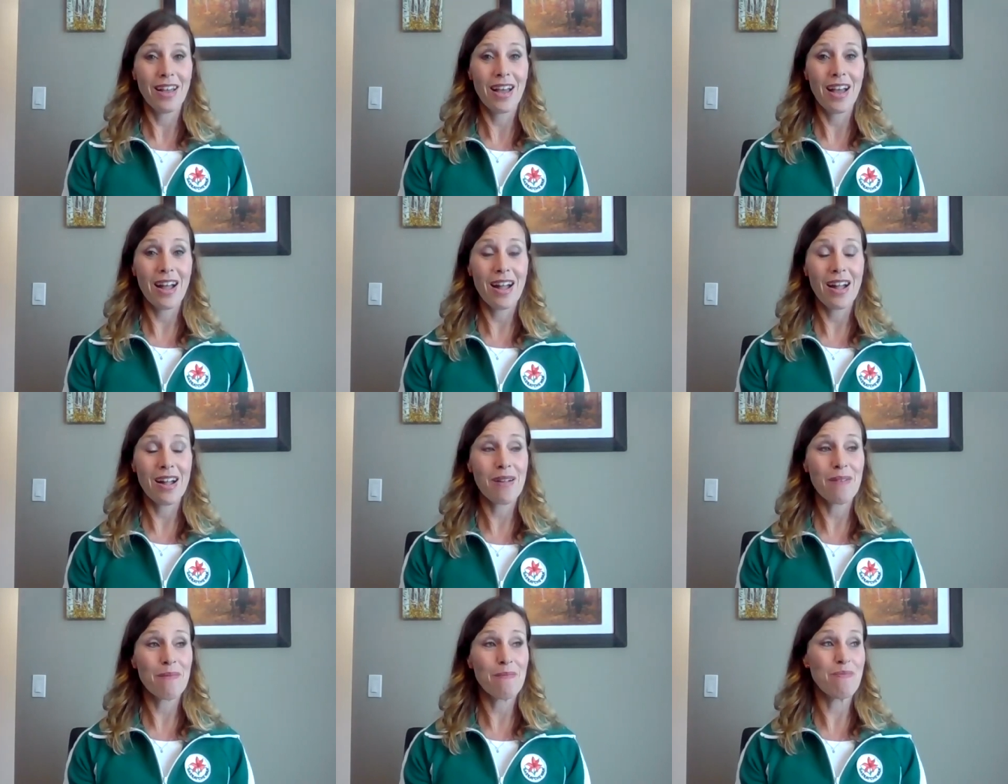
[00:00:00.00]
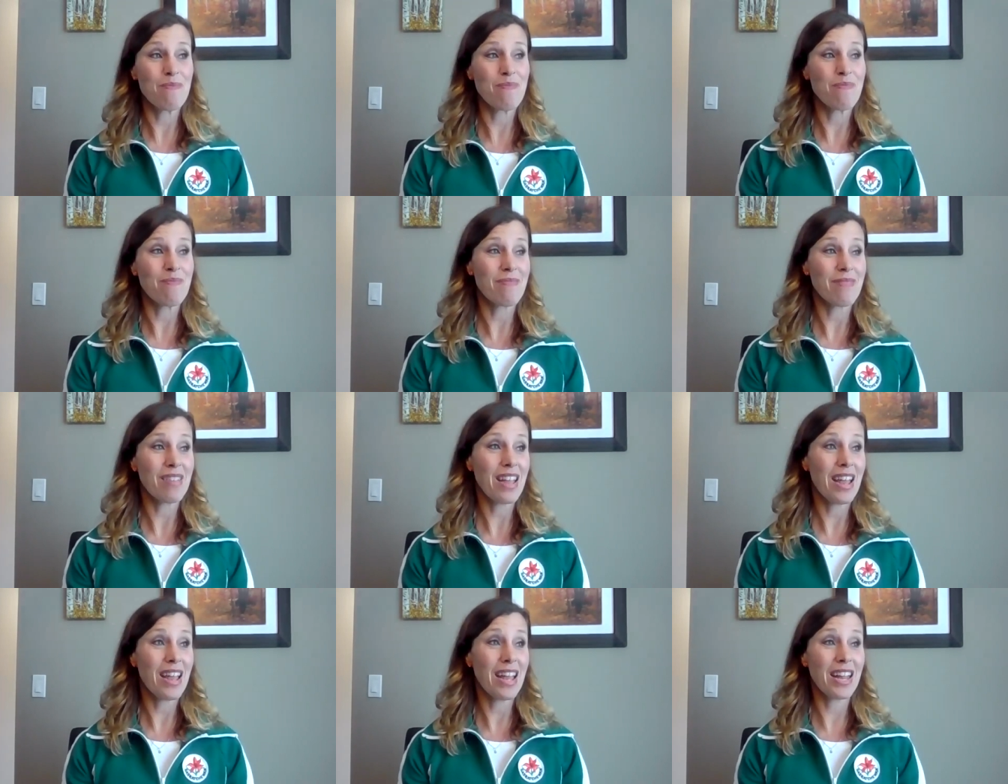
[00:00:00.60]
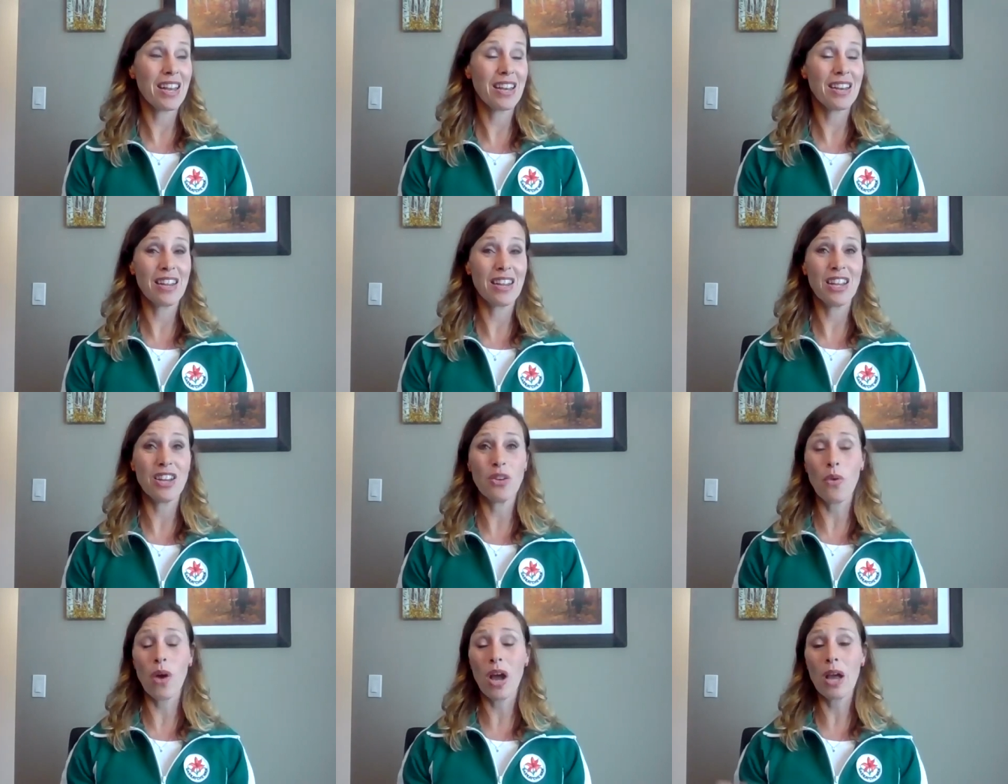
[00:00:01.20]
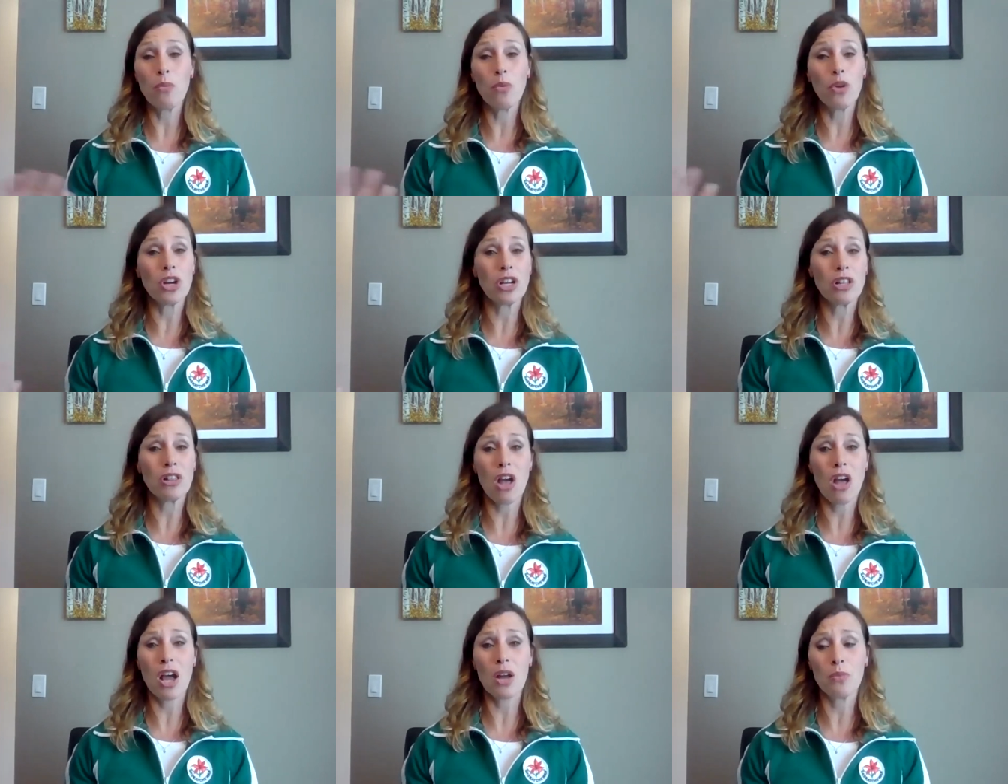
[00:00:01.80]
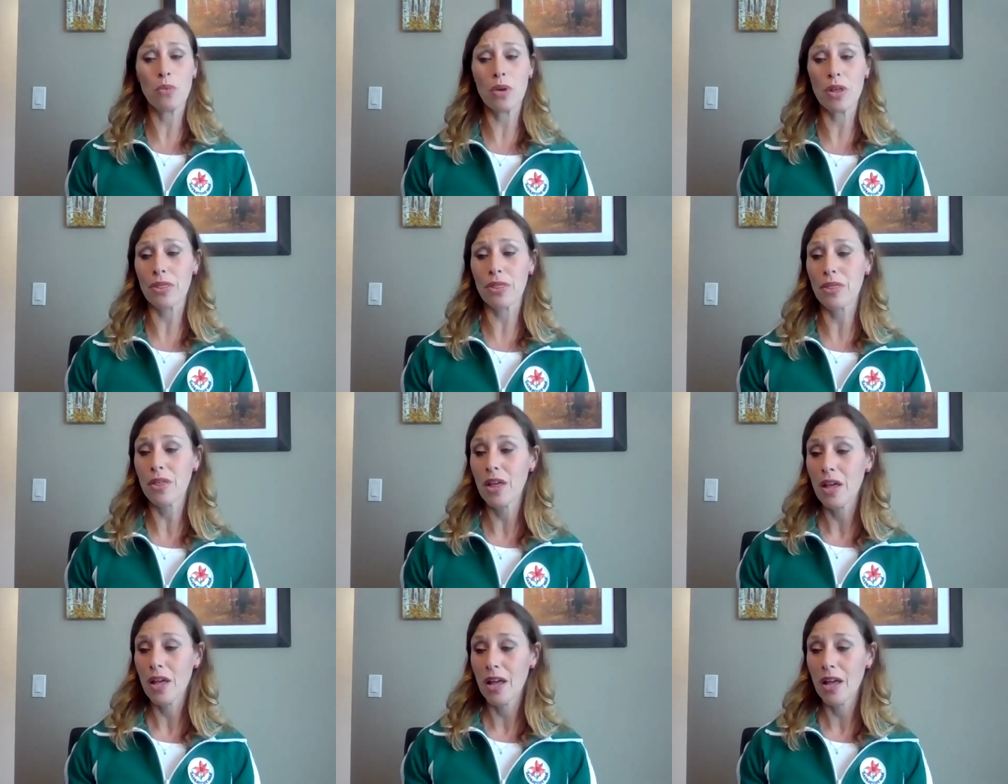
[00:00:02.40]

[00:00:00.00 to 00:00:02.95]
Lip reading: And you know, I work a lot with